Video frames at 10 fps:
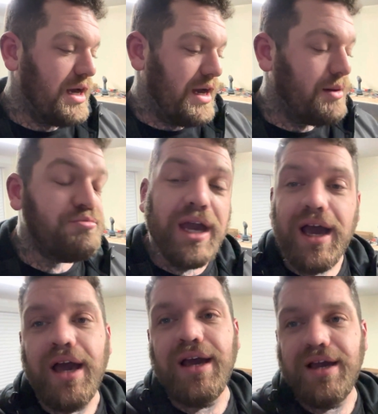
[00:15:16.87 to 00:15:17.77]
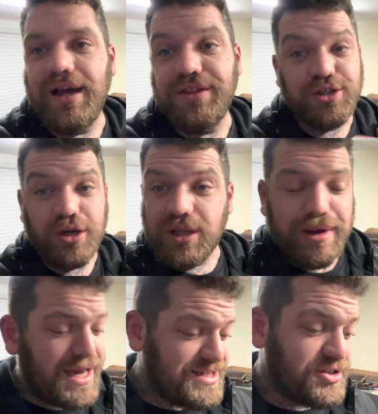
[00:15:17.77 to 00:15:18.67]
the colour
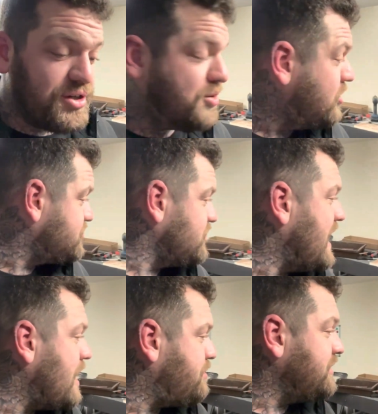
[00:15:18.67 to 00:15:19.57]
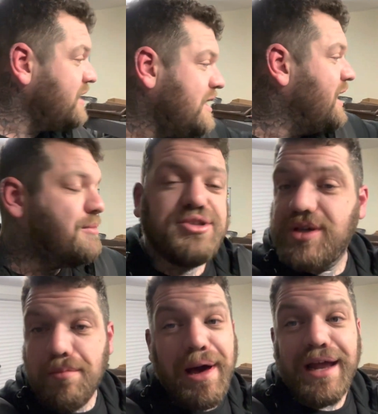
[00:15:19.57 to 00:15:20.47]
wise, I don't know what's going to happen. I'm just
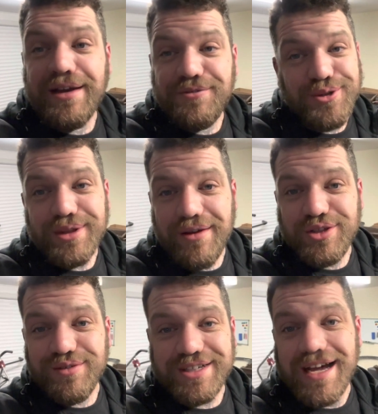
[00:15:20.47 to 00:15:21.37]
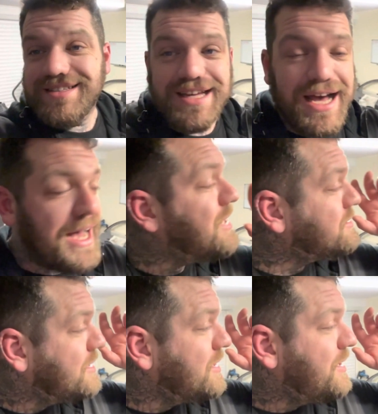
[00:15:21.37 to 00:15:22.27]
combining a few leftover cans that I
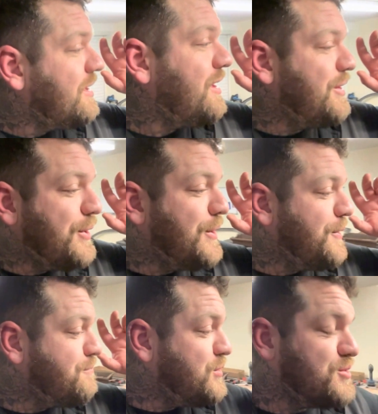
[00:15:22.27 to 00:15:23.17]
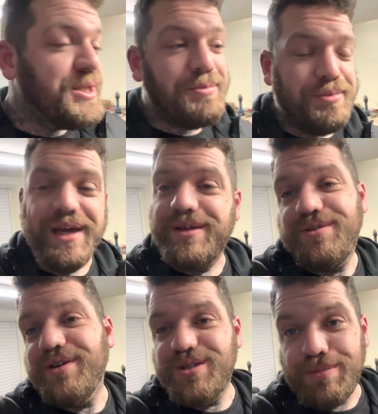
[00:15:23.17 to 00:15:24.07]
had, using up a bit
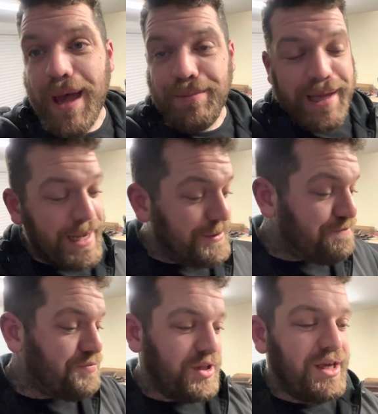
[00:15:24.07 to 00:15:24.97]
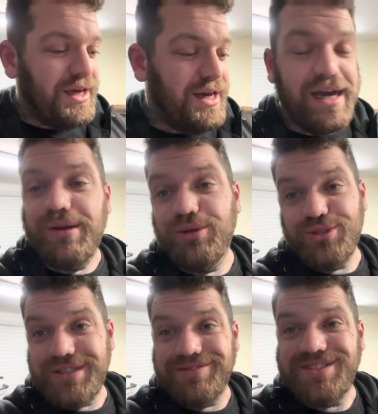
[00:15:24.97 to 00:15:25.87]
of spare paint, and we'll
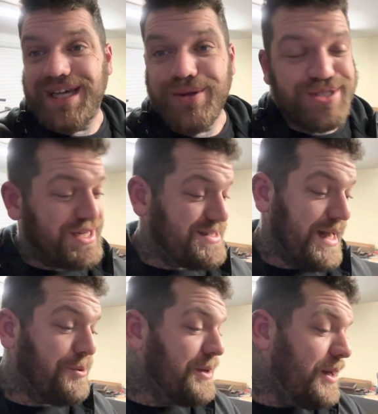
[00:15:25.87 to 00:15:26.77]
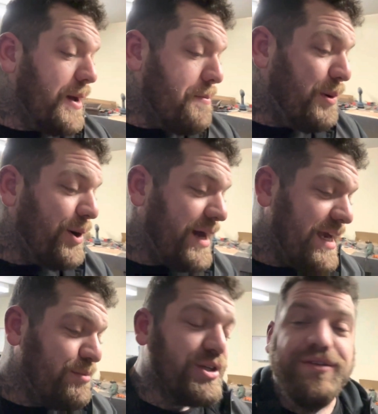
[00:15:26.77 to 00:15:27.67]
just have to see how it turns out. But I
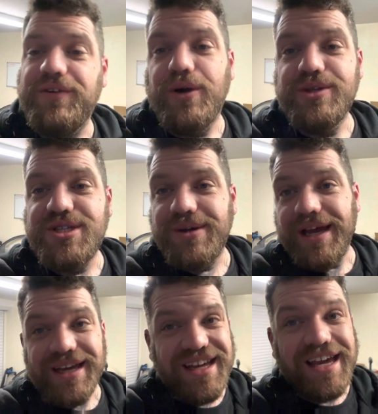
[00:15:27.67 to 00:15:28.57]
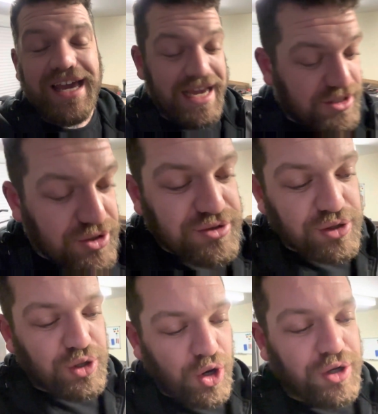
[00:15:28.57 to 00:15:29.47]
am looking forward to it. It does
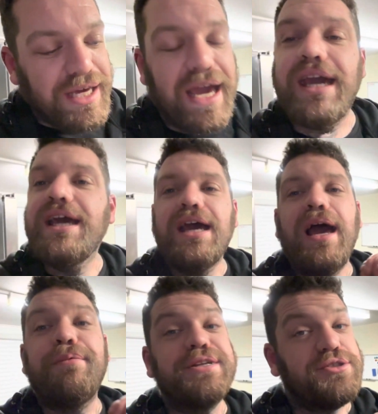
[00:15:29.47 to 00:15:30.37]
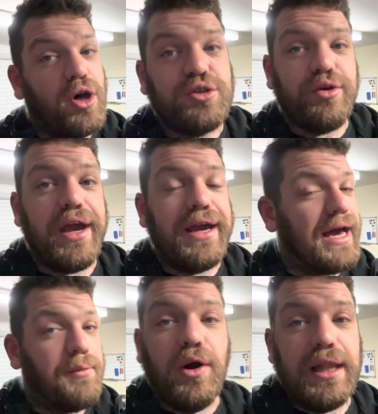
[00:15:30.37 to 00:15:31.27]
look okay. I mean, it's not great, I
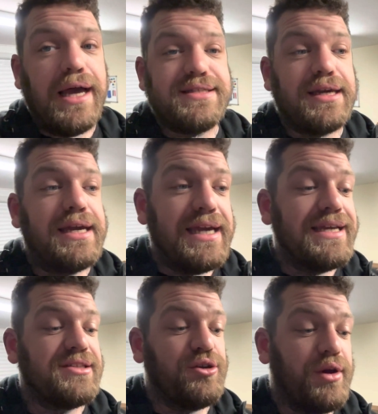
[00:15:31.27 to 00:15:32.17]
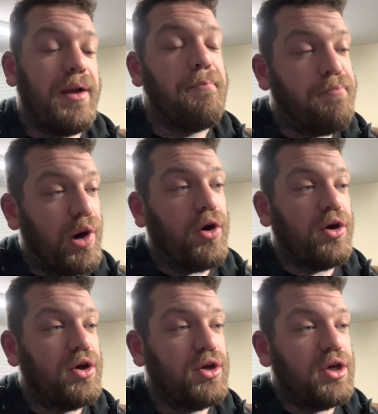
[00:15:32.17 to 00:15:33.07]
won't lie to you. It isn't great, but
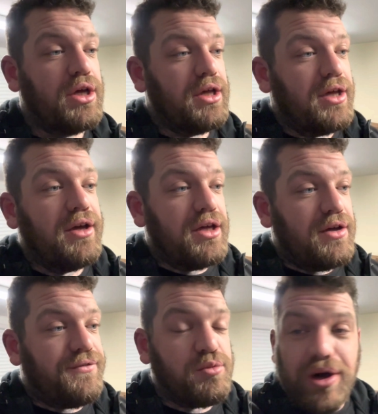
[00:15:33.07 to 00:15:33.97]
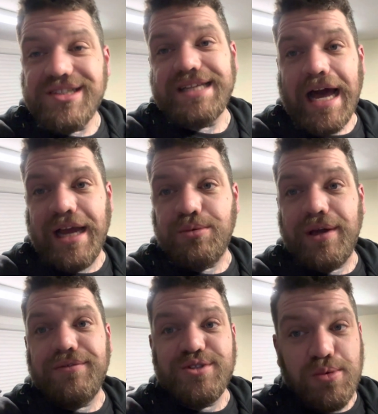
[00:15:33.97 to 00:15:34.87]
from what I started
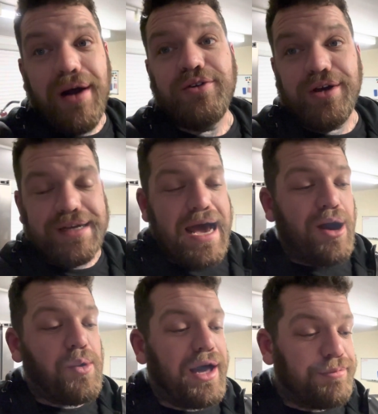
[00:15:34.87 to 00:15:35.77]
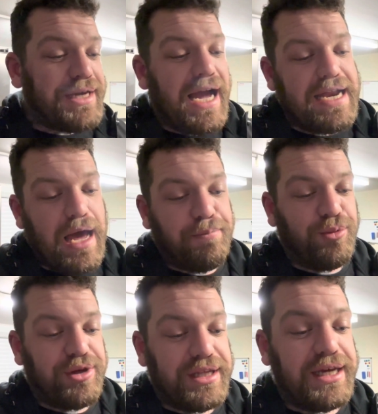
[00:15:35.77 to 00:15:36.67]
with to what I've got now, I'm kind of happy
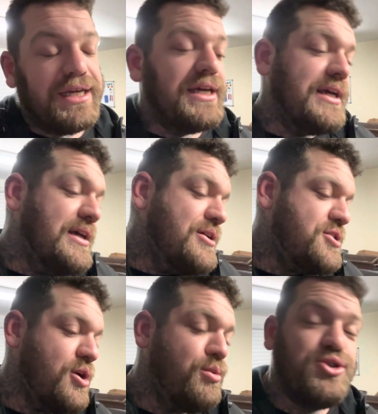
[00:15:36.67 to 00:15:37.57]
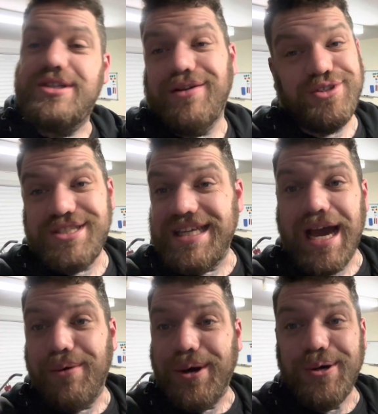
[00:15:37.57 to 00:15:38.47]
with it. So we'll just have to see
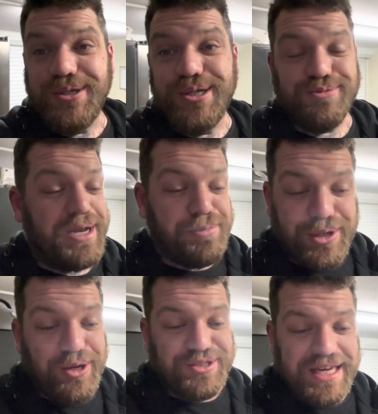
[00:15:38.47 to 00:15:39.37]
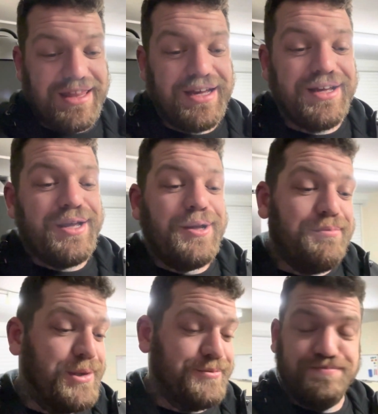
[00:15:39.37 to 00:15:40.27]
how it all goes when I put it all together.
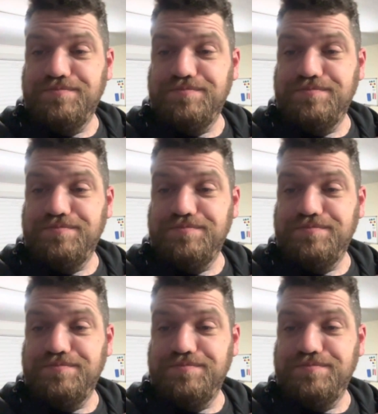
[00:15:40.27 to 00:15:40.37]
But